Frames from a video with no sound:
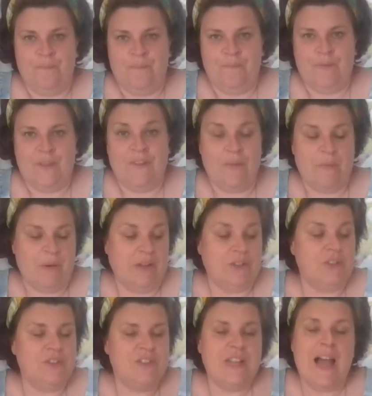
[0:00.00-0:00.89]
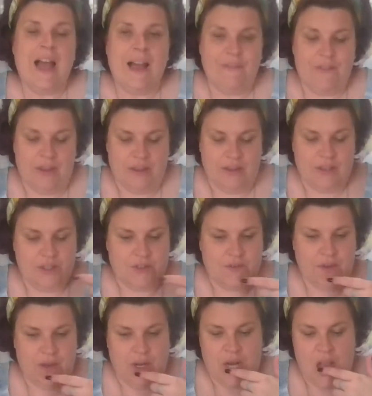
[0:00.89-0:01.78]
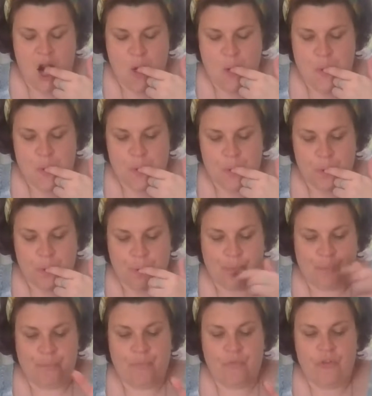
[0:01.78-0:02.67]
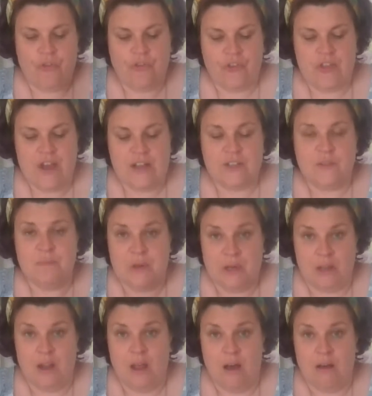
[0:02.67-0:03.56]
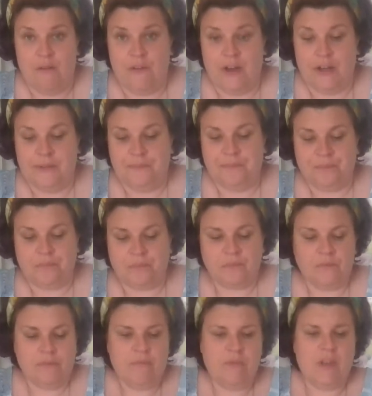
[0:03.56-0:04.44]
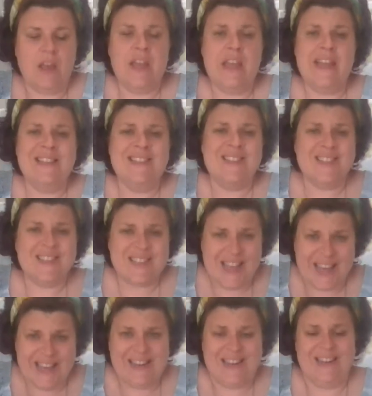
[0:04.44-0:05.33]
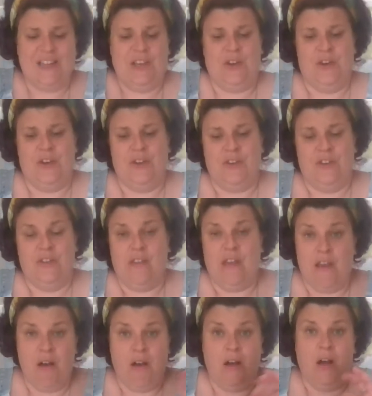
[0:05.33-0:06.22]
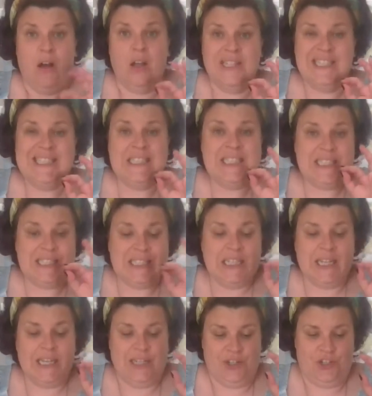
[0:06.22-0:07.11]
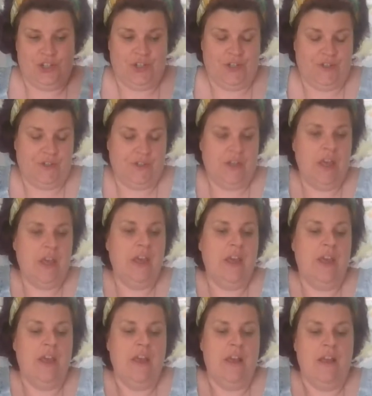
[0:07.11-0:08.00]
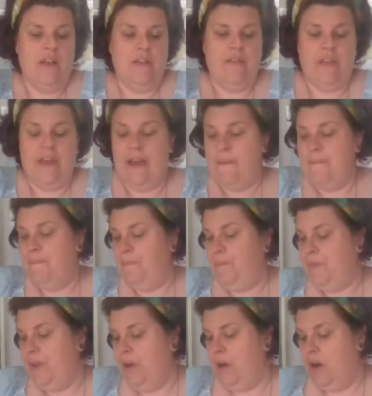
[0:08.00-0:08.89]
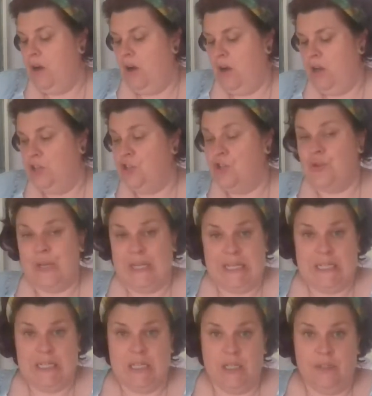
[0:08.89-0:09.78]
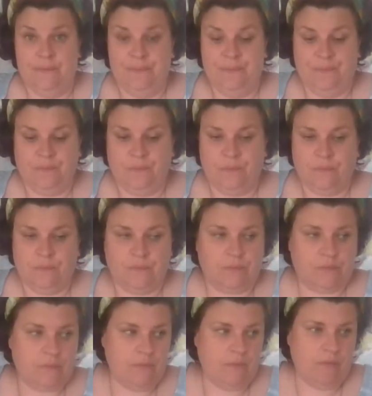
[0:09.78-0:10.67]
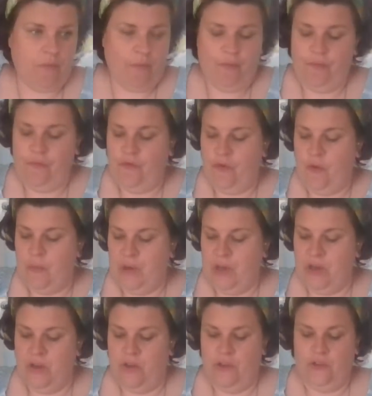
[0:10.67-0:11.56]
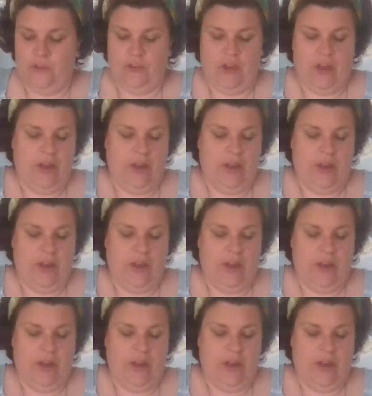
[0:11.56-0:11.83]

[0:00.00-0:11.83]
Never mind. Just have it. It's fine. So that's baklava. Insanely good. They are delicious. Them are a treat. Because...